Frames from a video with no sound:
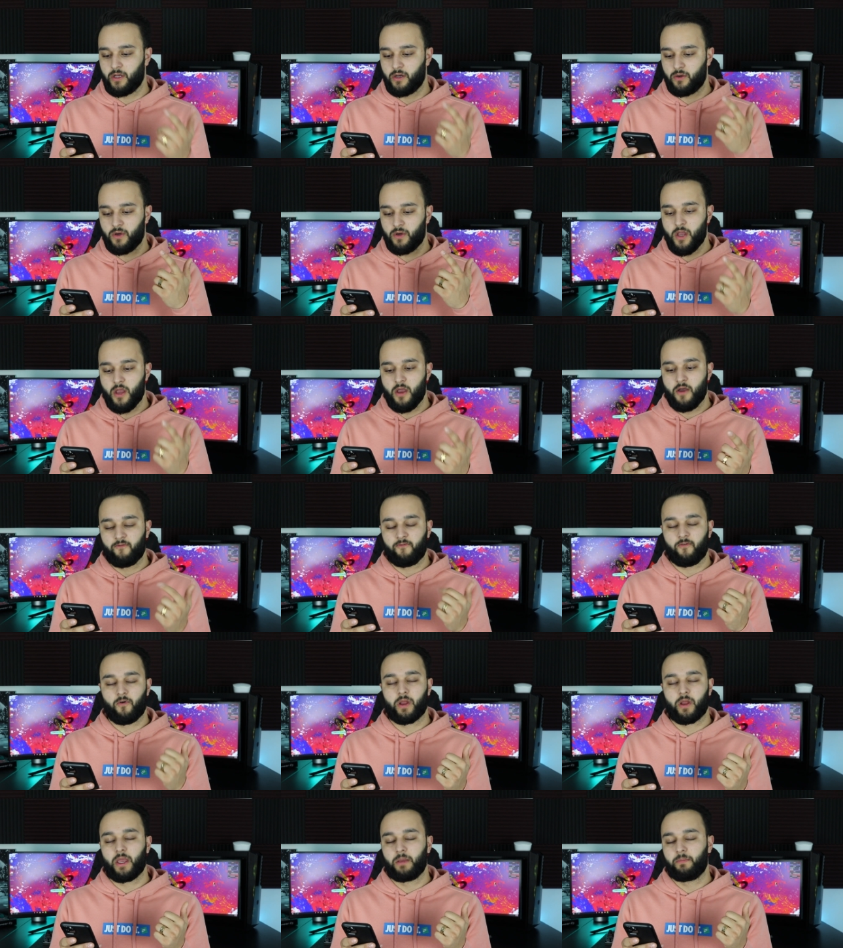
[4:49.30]
below.
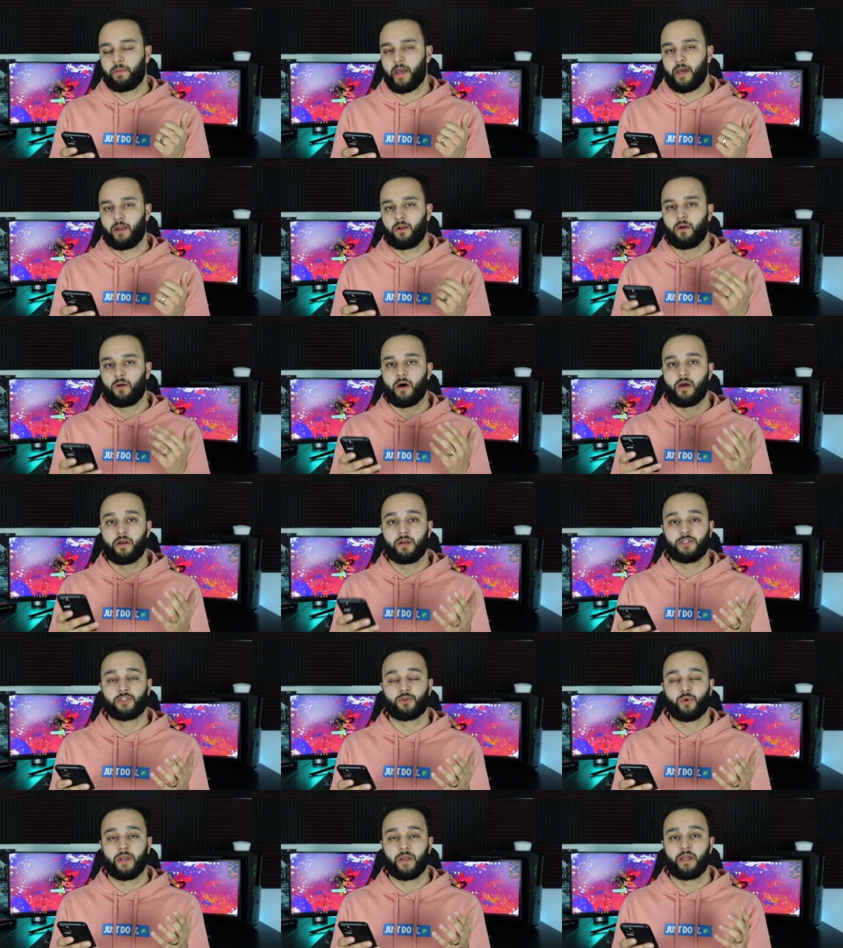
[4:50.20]
4K panel,
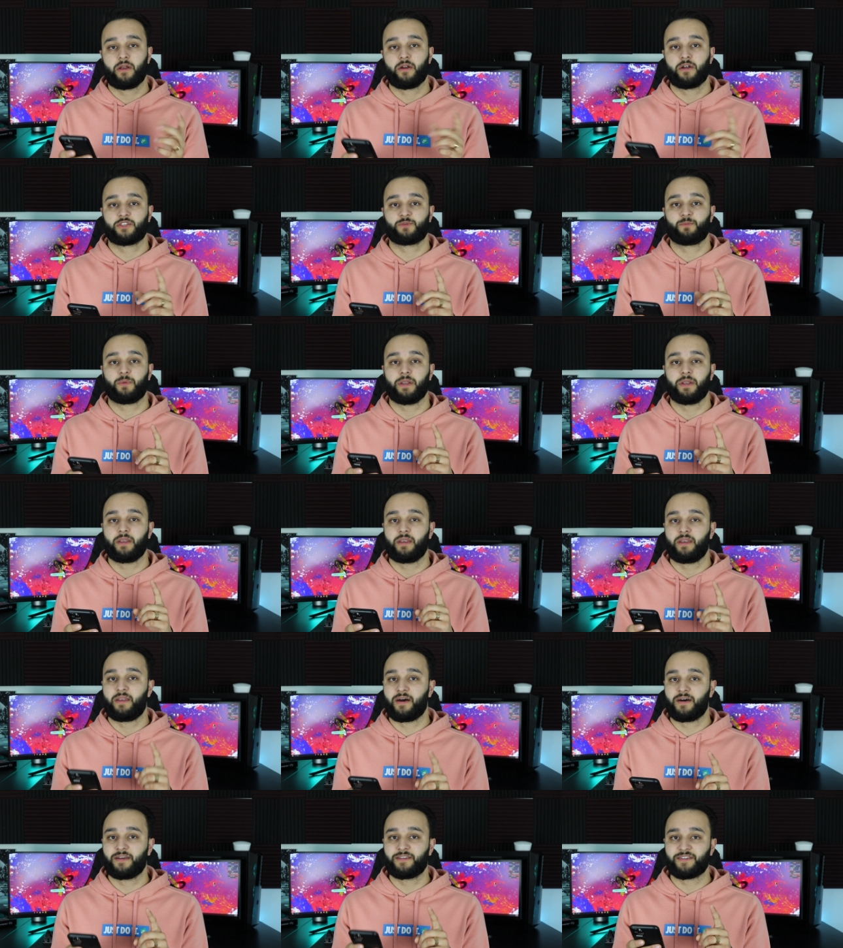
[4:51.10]
120 Hertz,
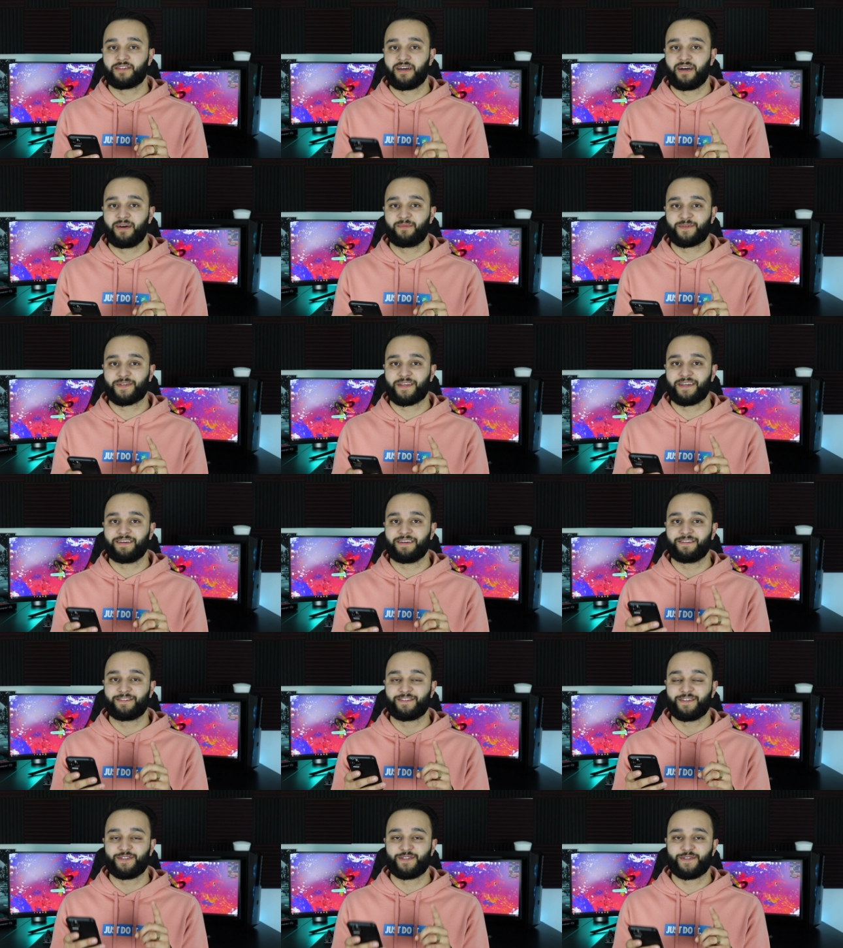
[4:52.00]
but does
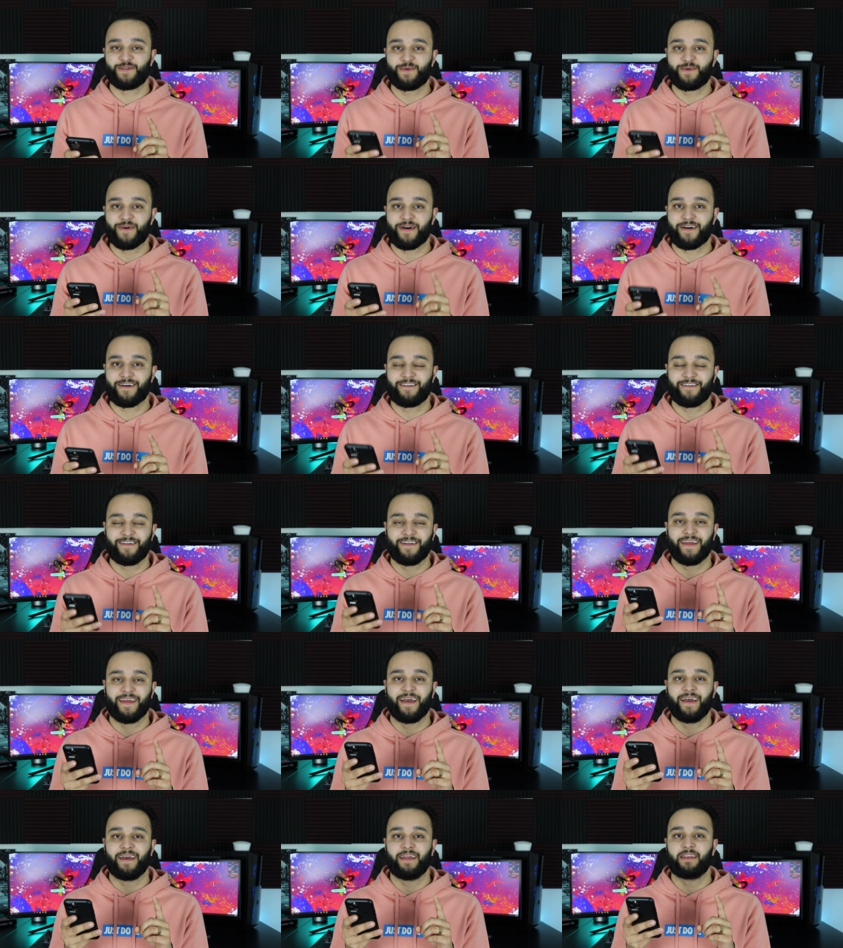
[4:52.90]
upscale to 200
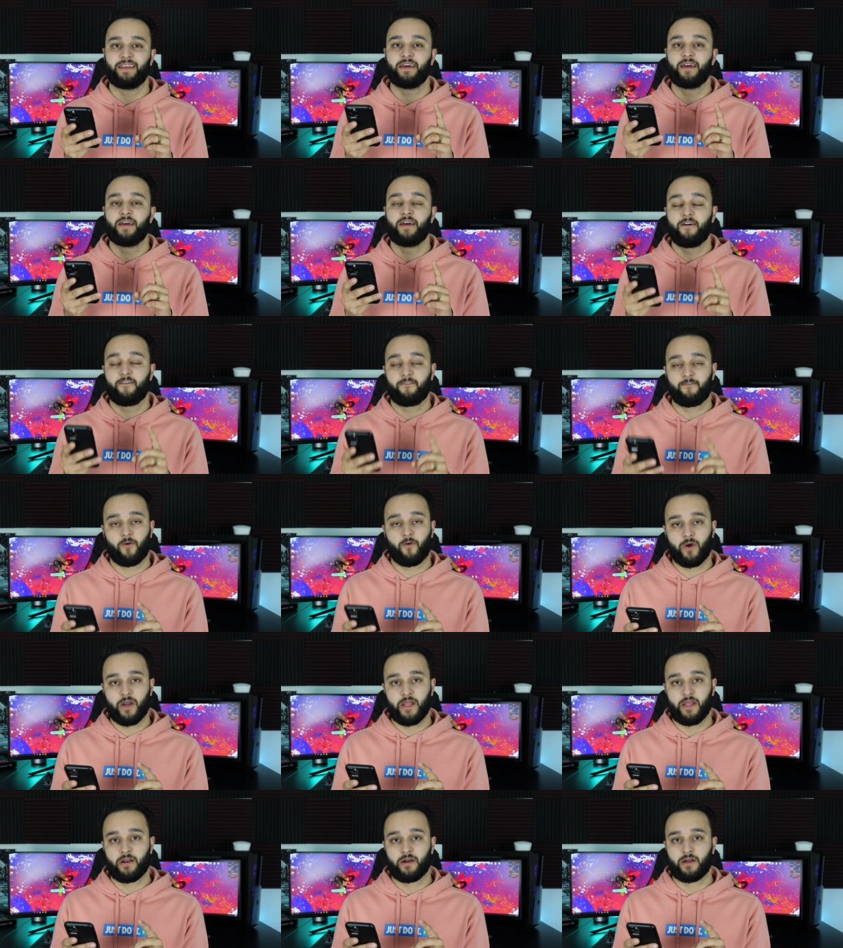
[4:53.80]
and
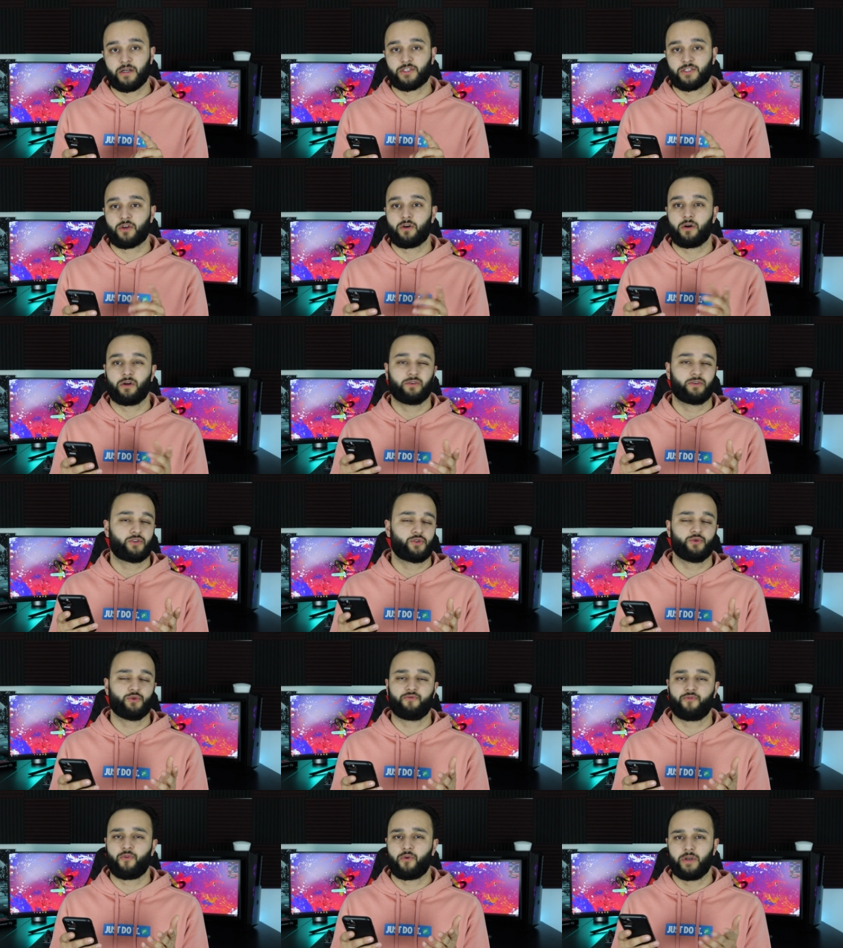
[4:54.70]
40 hertz called
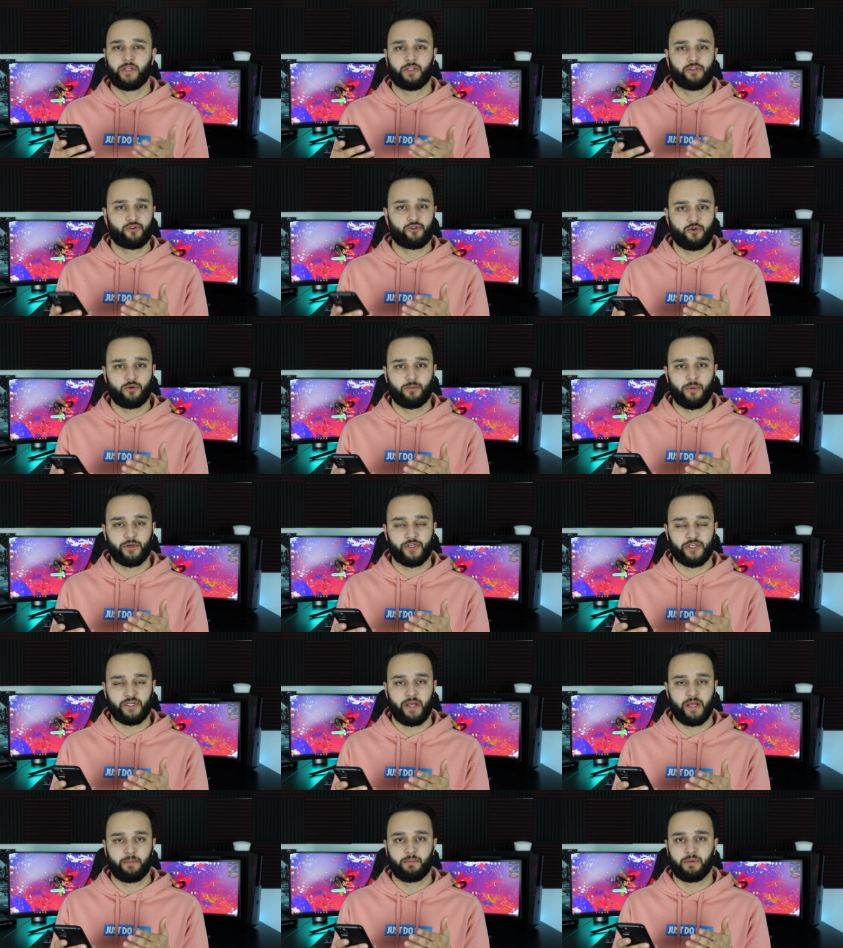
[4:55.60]
240 True
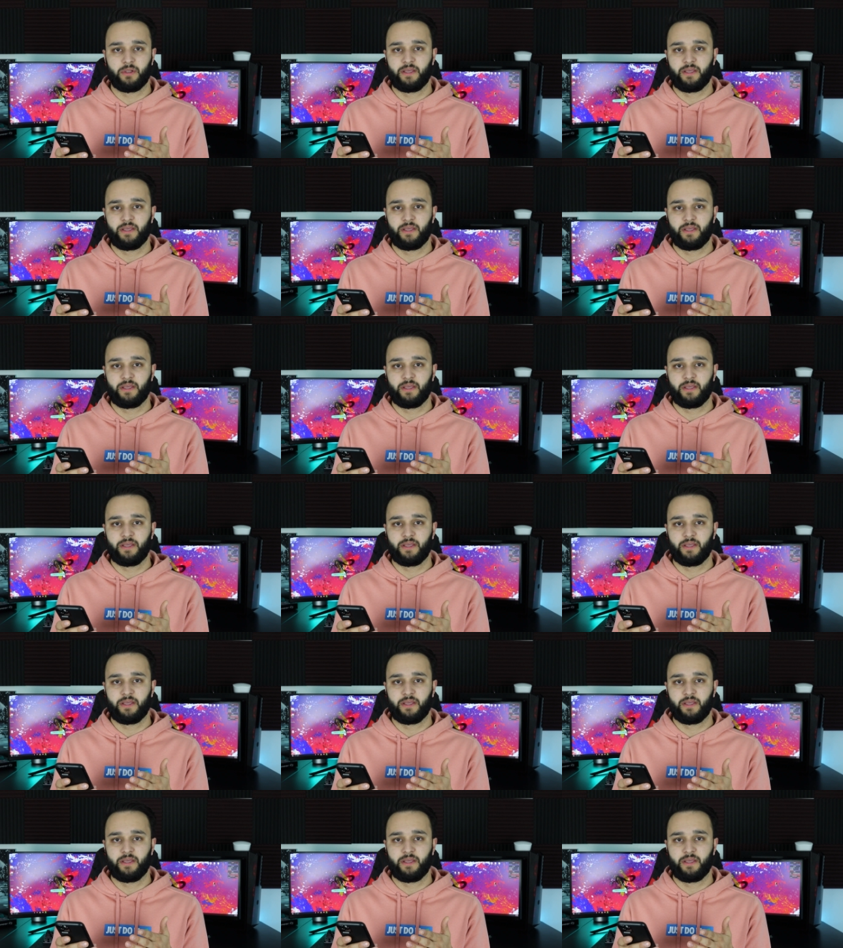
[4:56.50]
Motion, I